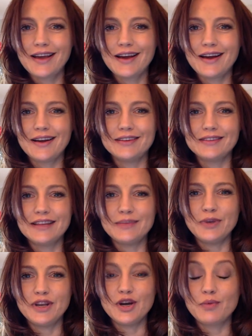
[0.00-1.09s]
Let
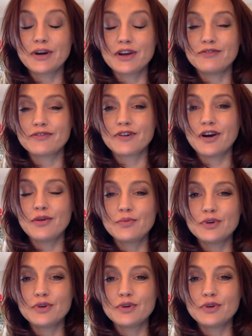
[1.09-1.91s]
me know where you're from,